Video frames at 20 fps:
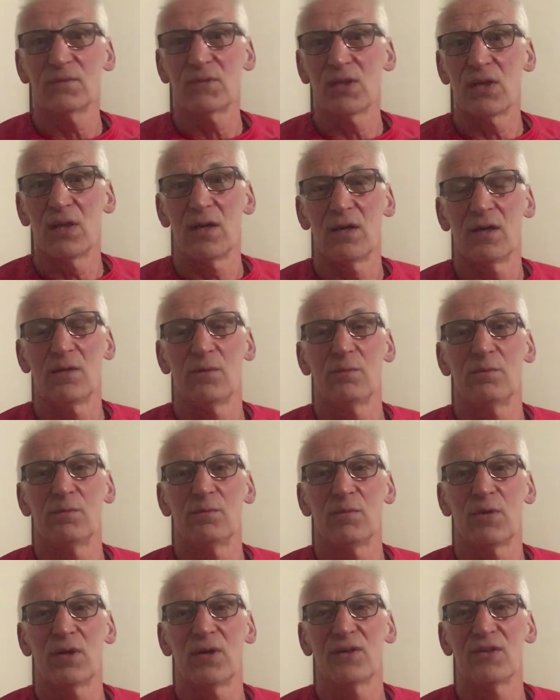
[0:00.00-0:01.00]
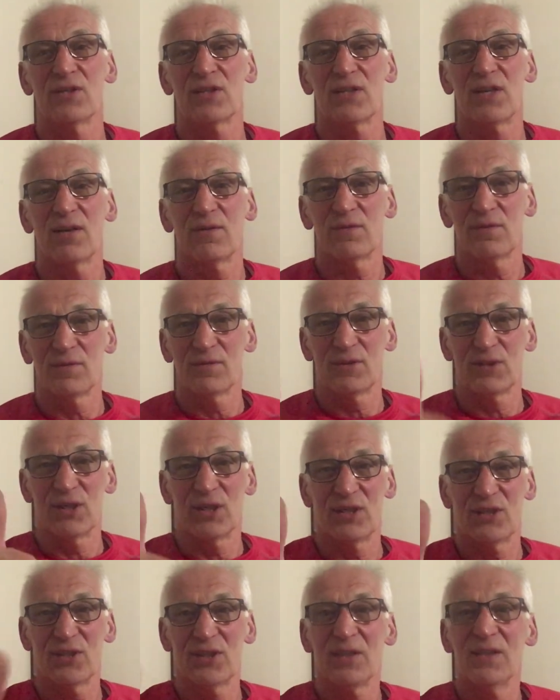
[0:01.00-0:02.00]
So, brilliant stuff.
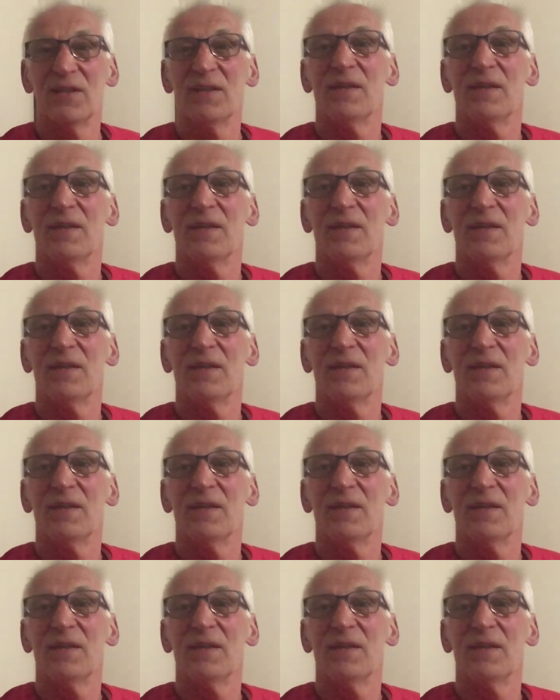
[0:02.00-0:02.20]
Cheers.